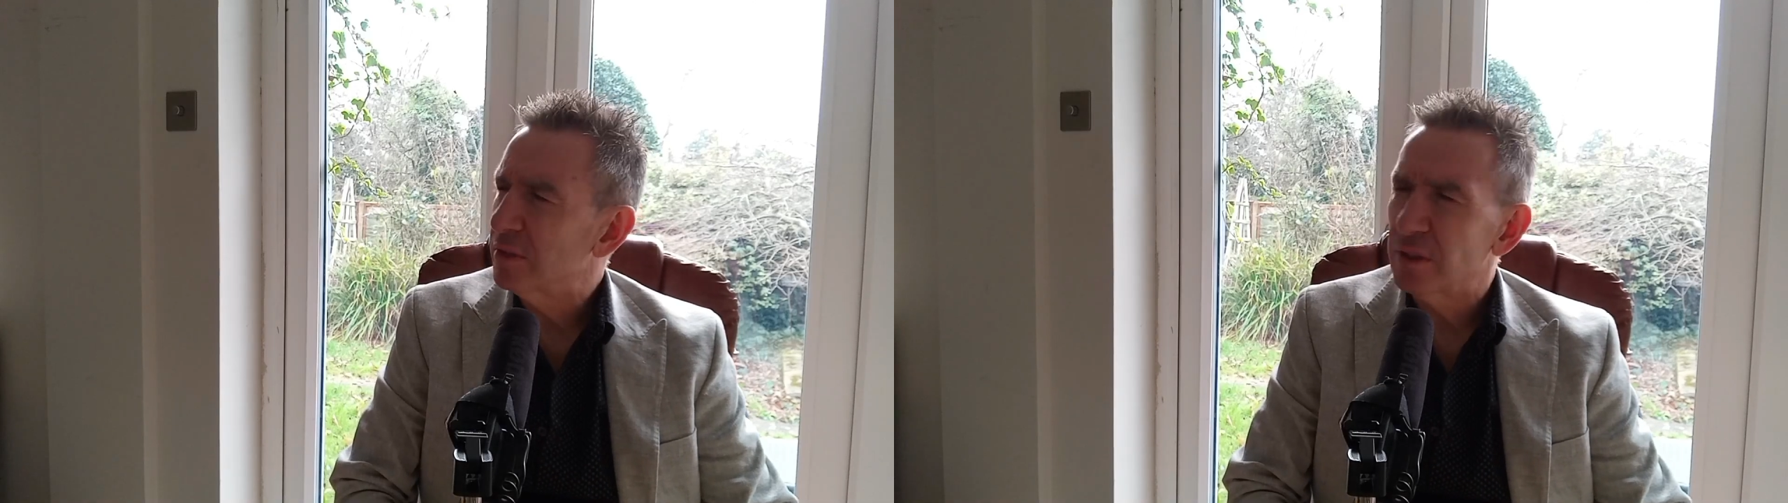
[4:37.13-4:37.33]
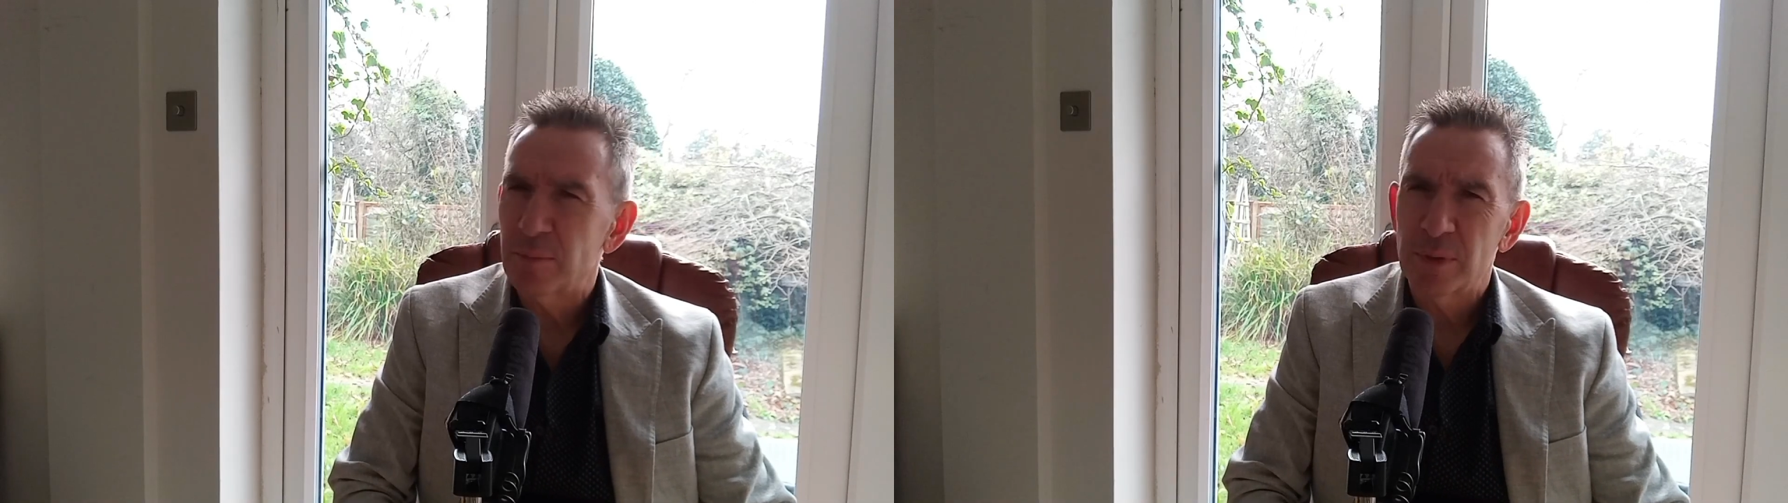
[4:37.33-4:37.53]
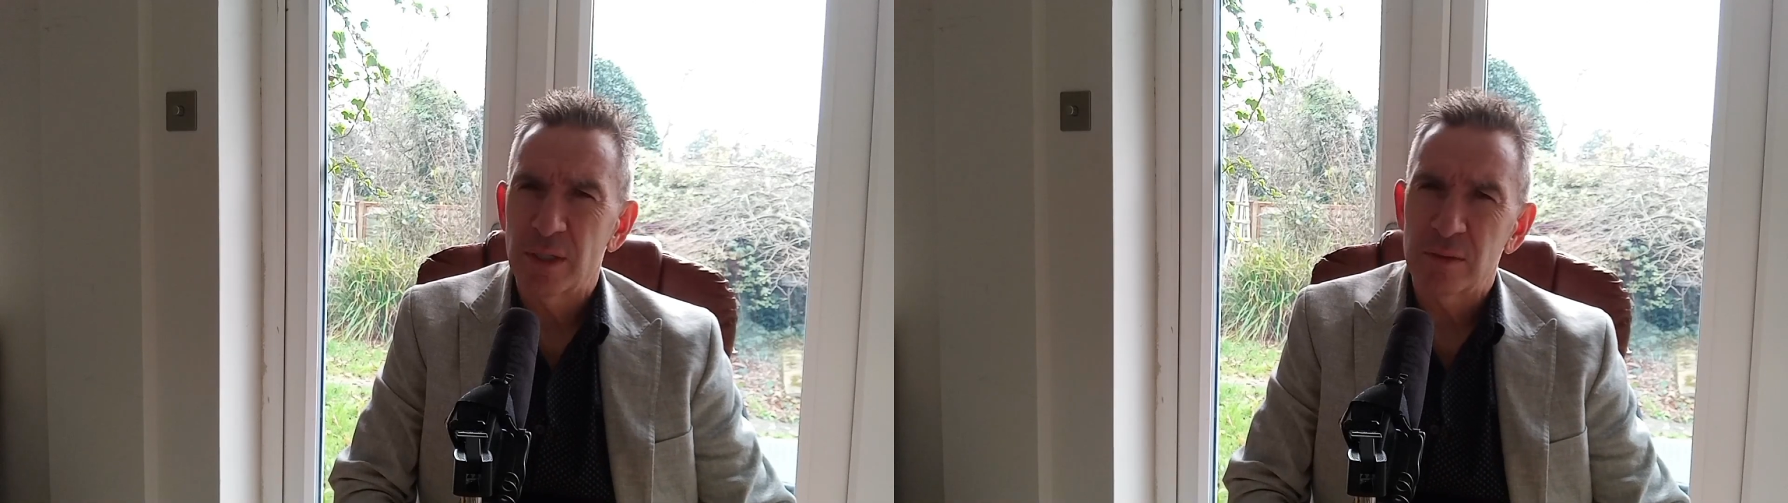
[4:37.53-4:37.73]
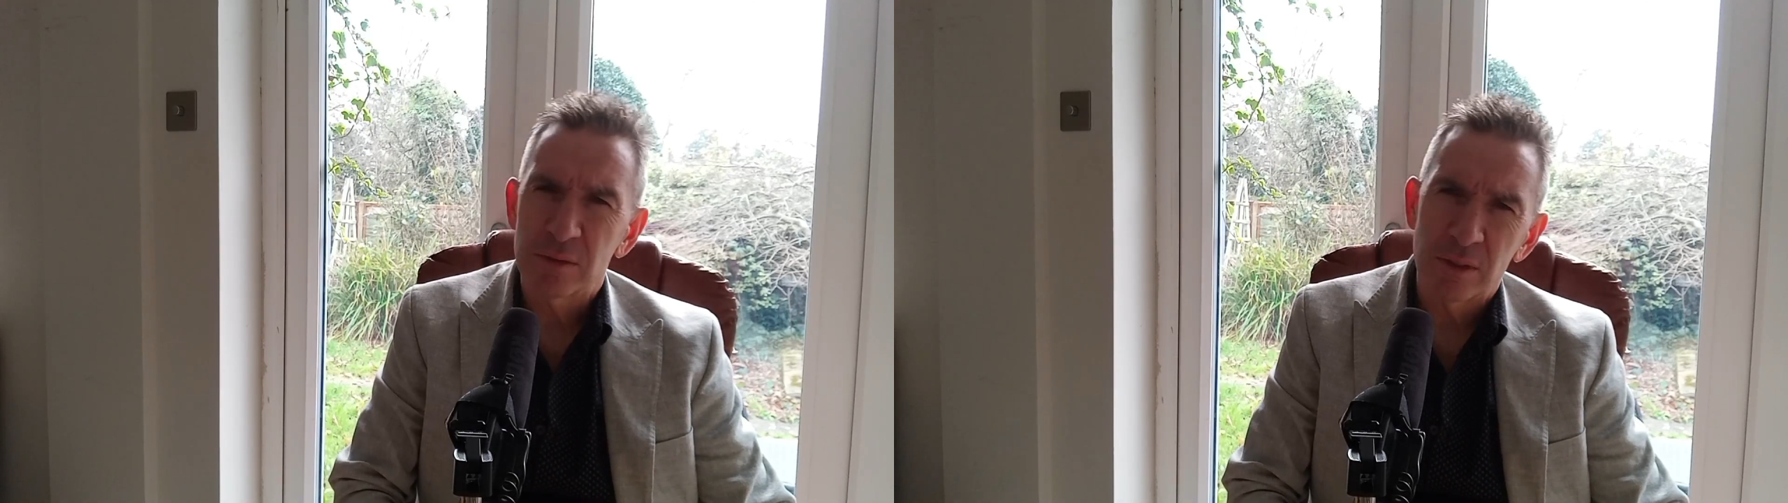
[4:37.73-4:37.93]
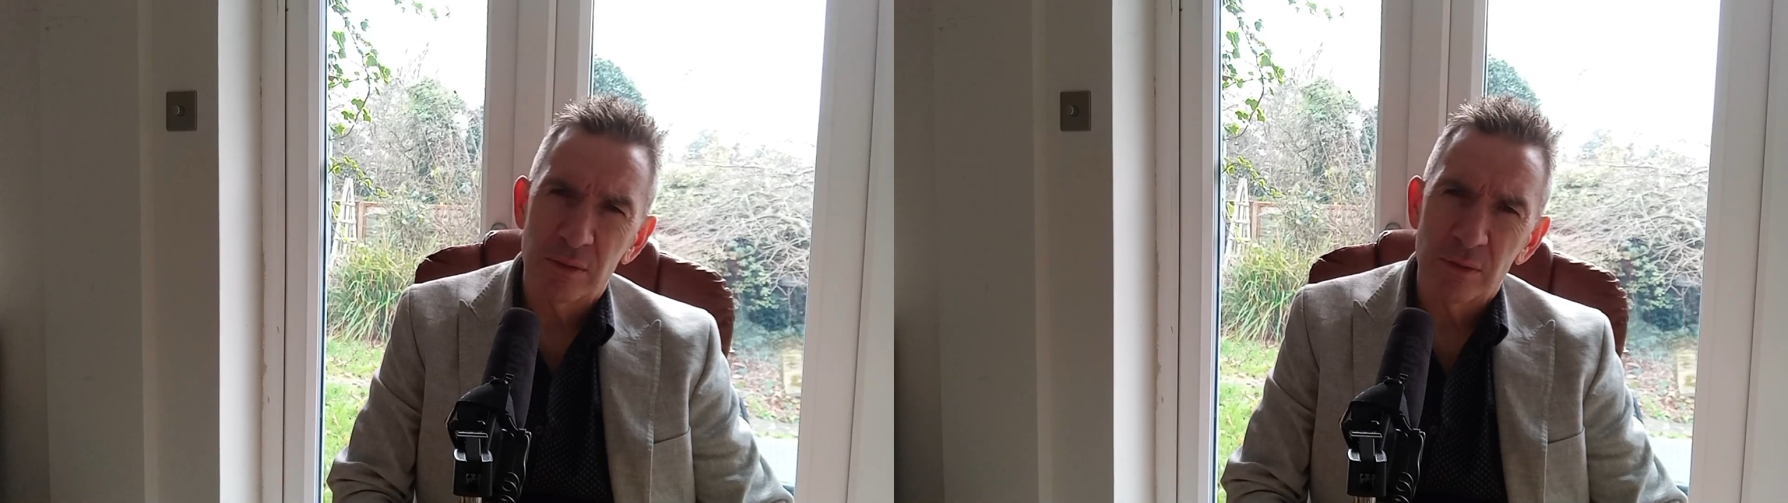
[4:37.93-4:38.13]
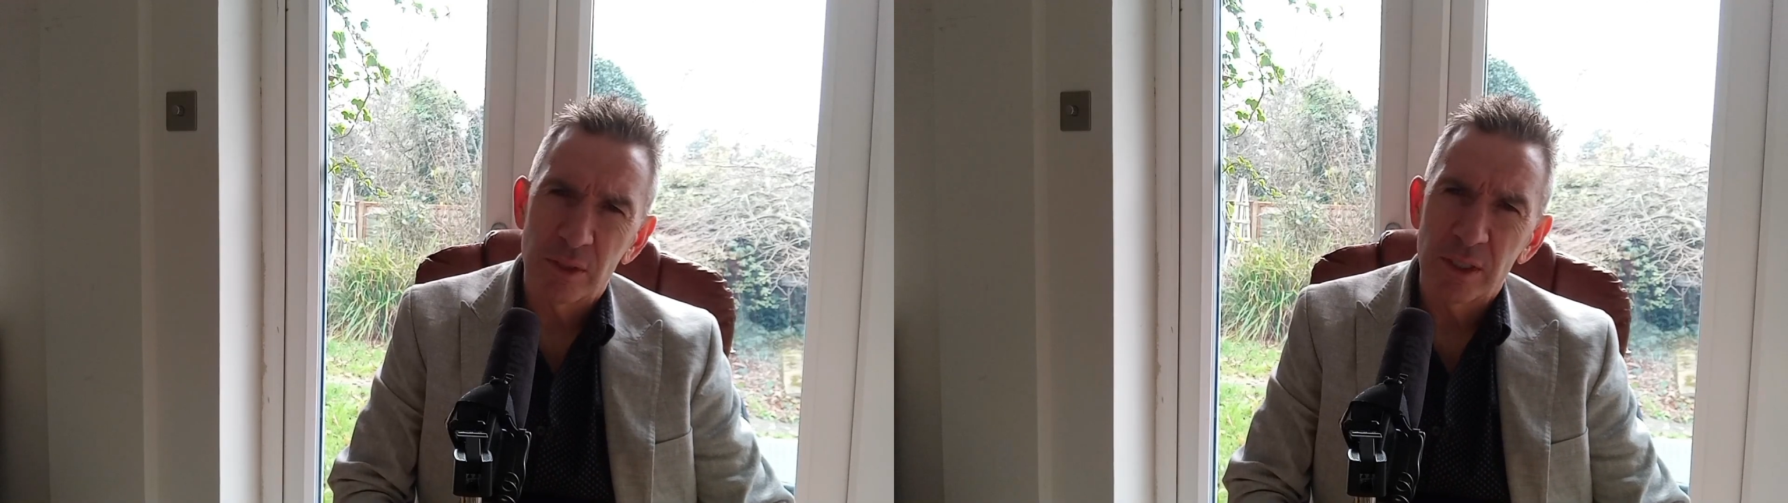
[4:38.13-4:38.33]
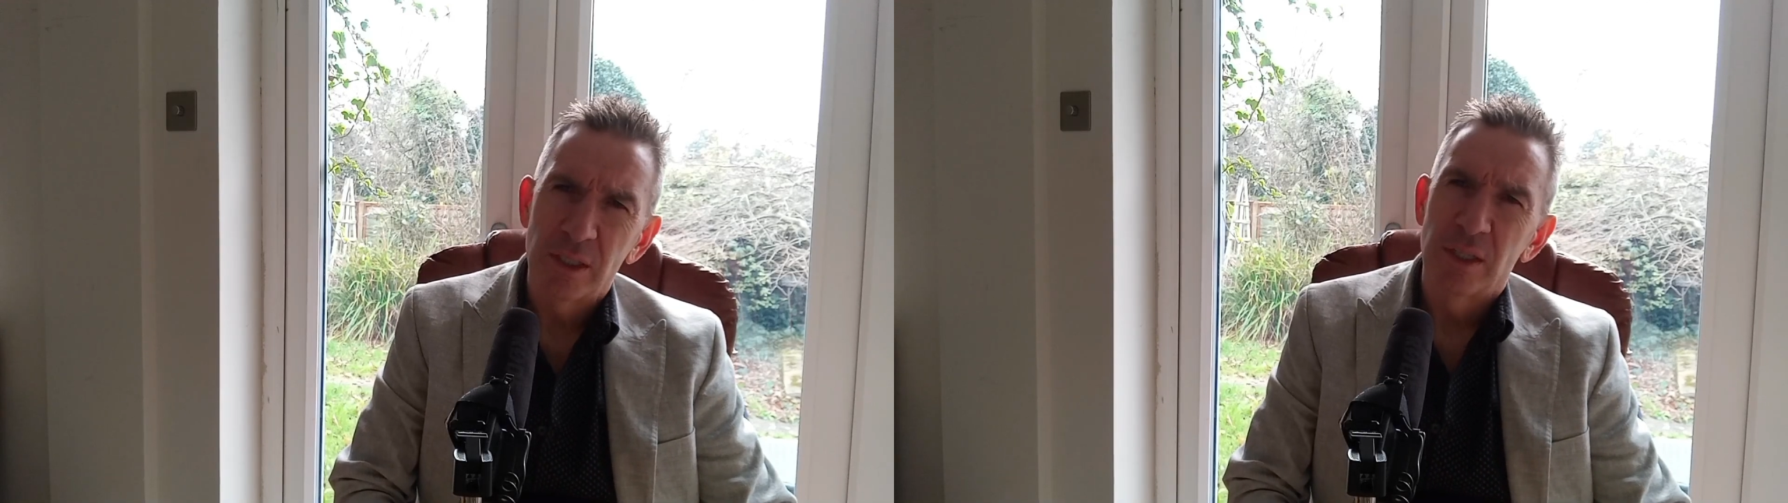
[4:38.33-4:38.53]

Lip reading: did I pronounce that right?